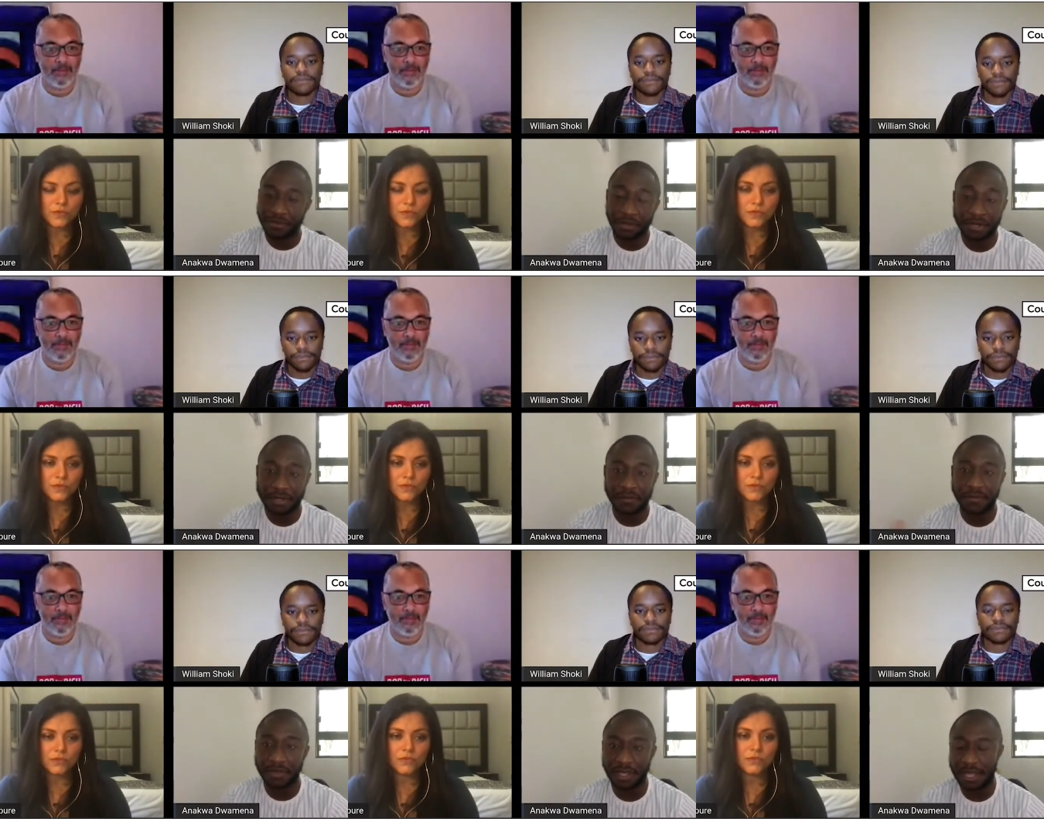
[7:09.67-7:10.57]
Speaker 1: have learned
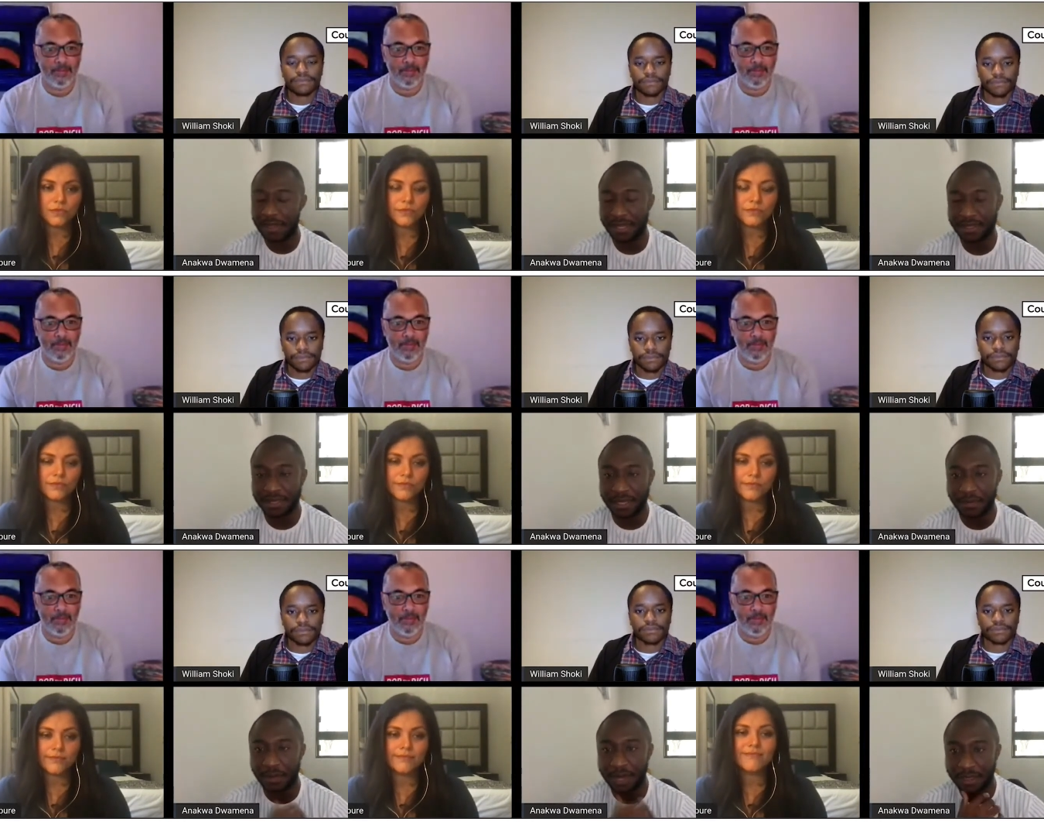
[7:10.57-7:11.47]
X thing
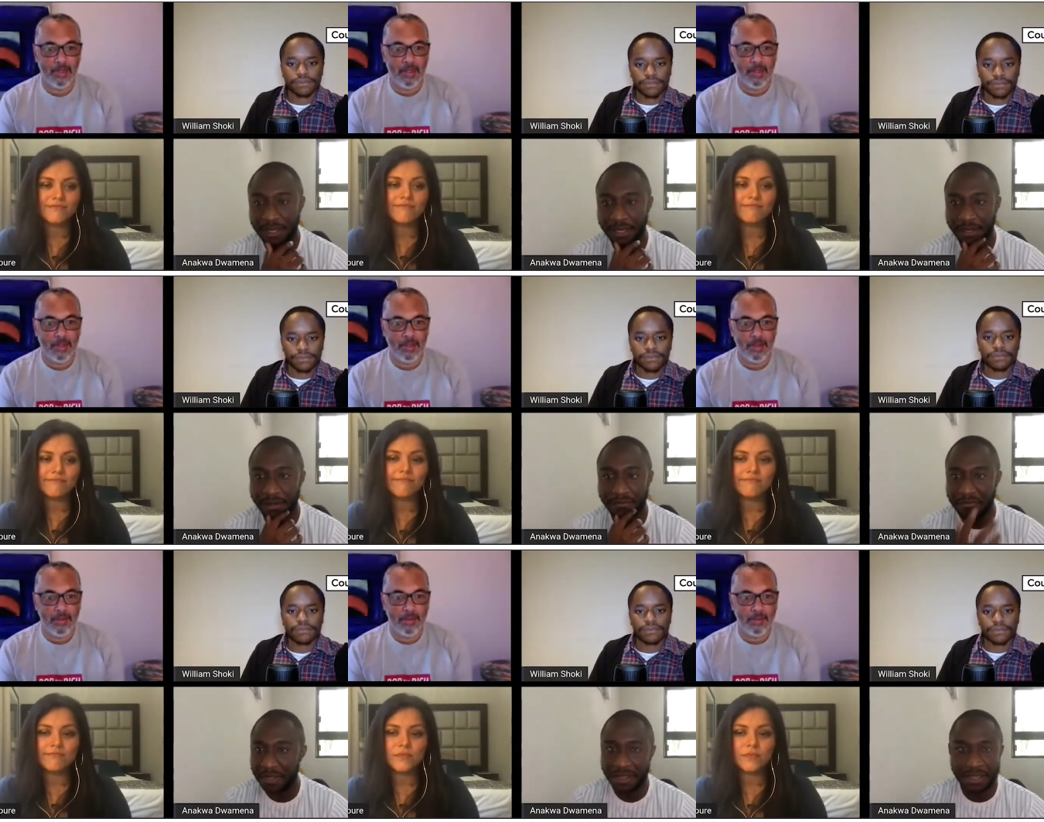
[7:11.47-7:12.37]
and Y thing, and it
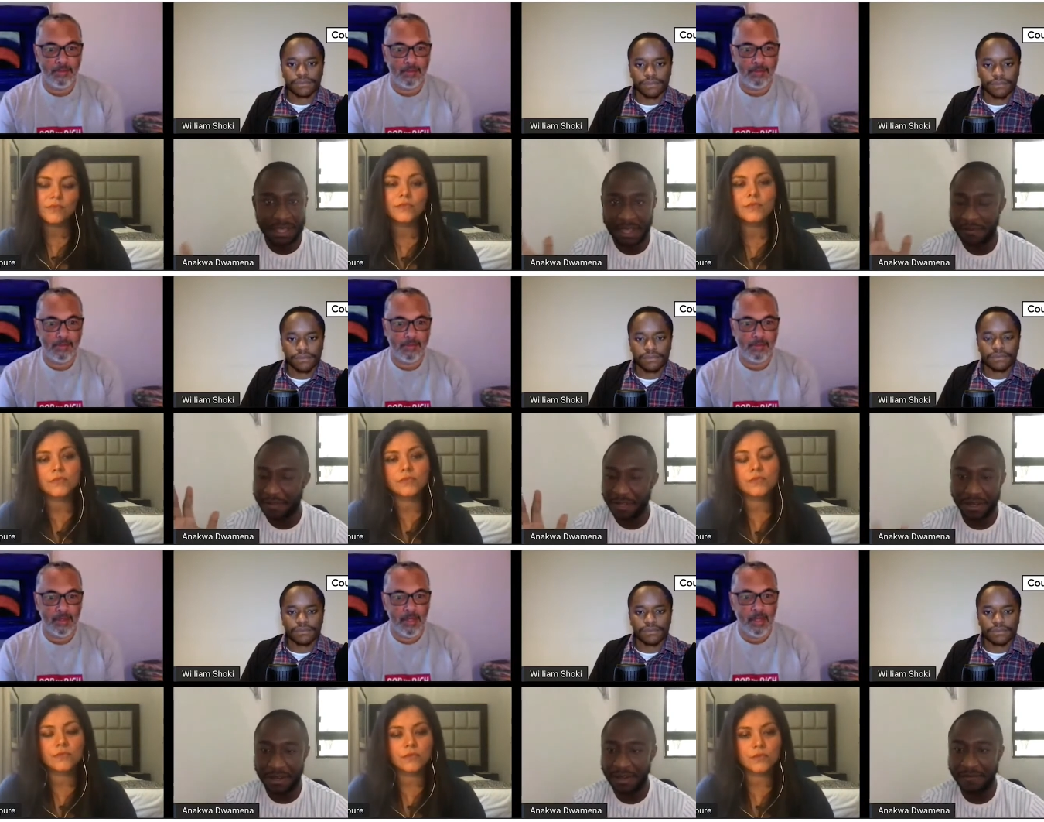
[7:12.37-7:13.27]
it
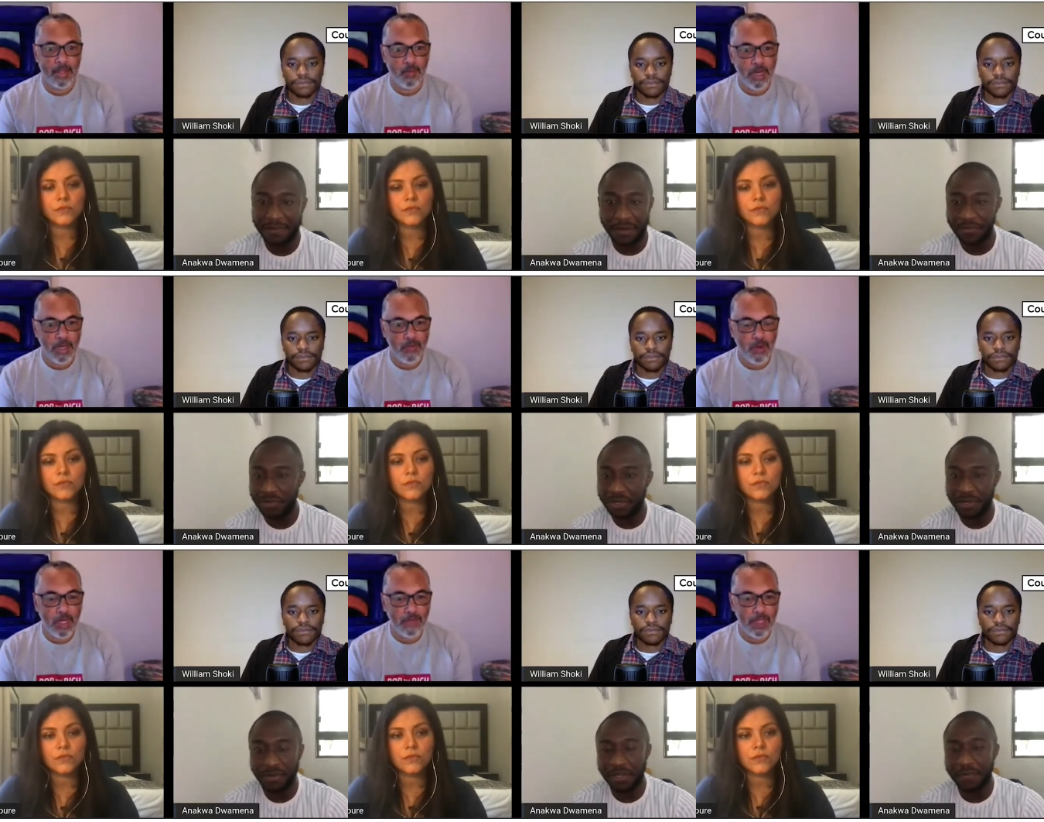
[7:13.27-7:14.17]
it, it one felt. Of, one really
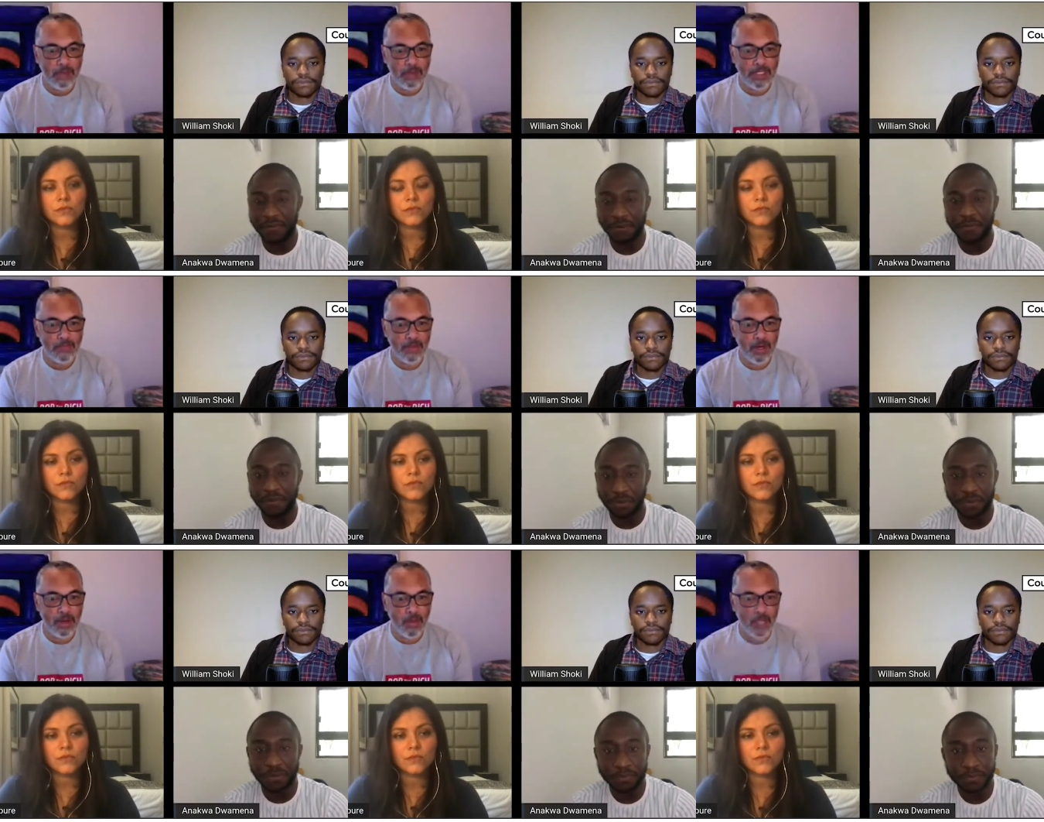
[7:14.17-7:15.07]
of them is a very
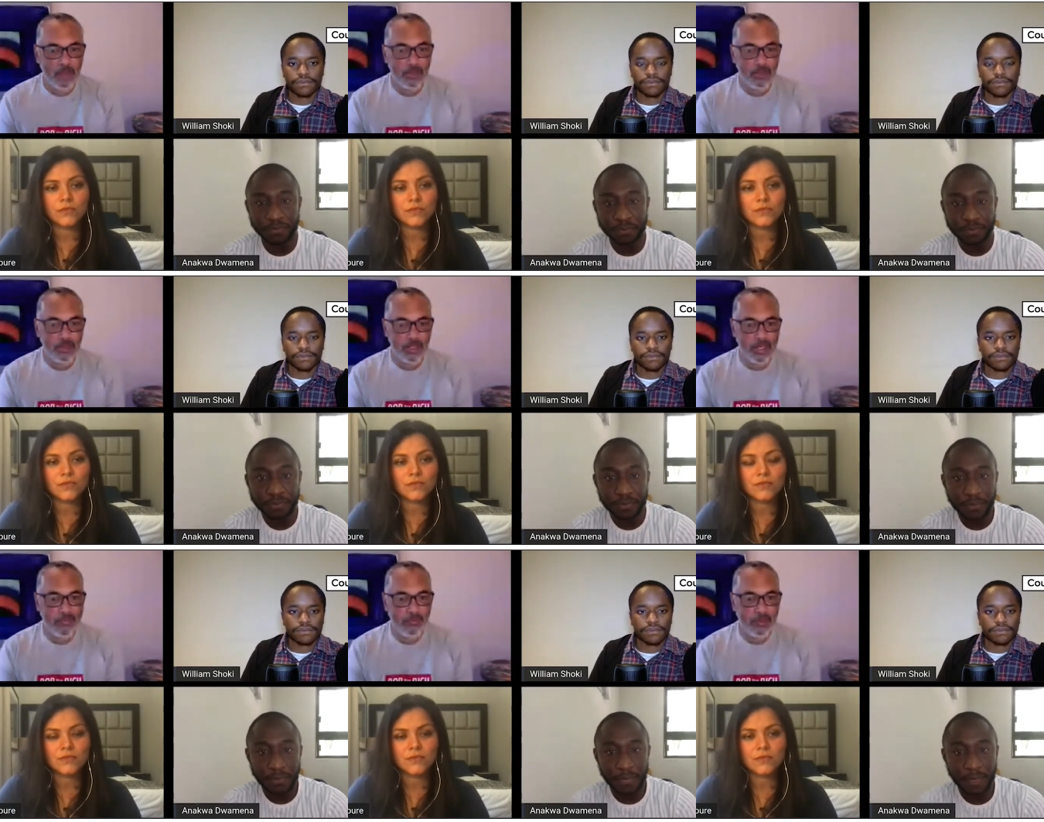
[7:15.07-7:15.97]
Speaker 2: well-known uh,
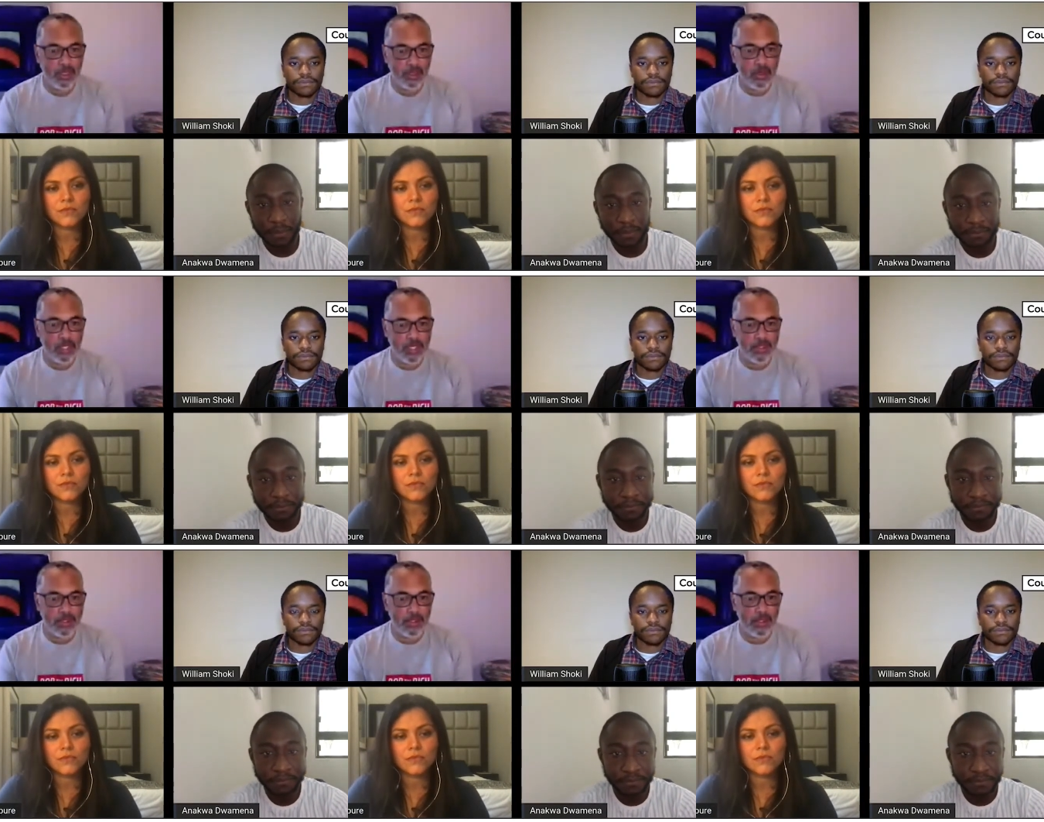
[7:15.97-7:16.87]
left-wing lawyer, I
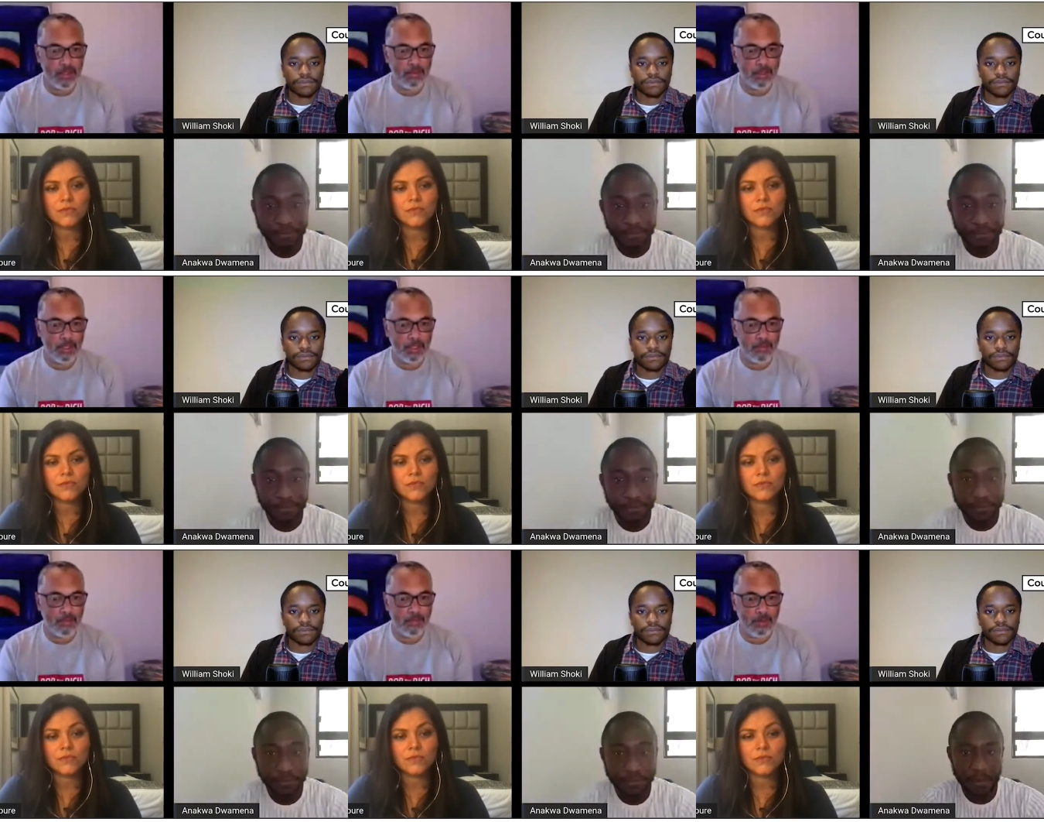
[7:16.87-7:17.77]
think. I mean, uh,
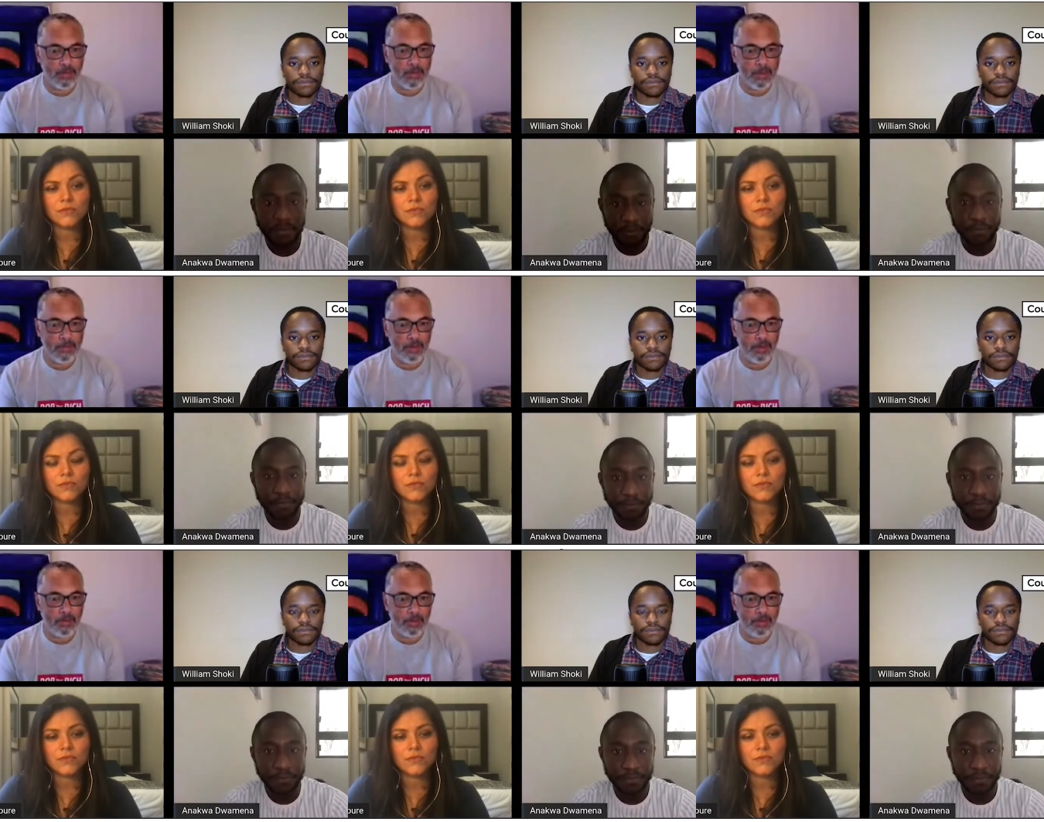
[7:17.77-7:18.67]
if I remember,
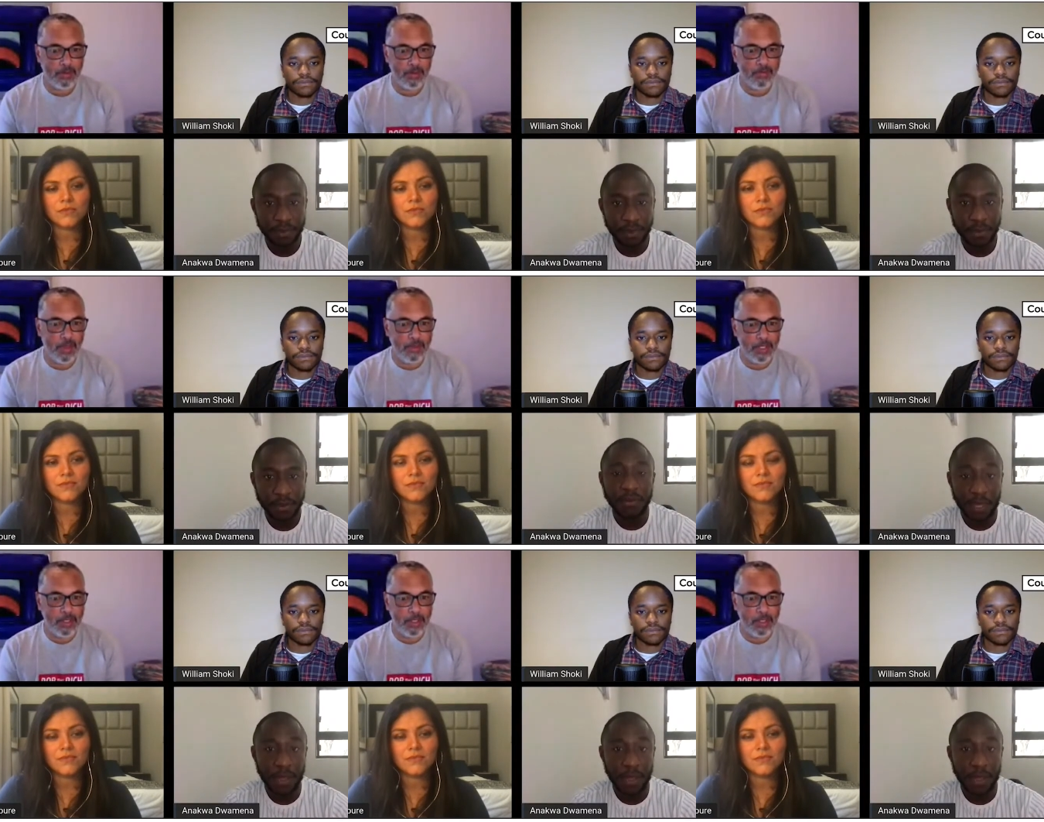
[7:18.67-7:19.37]
Femi, the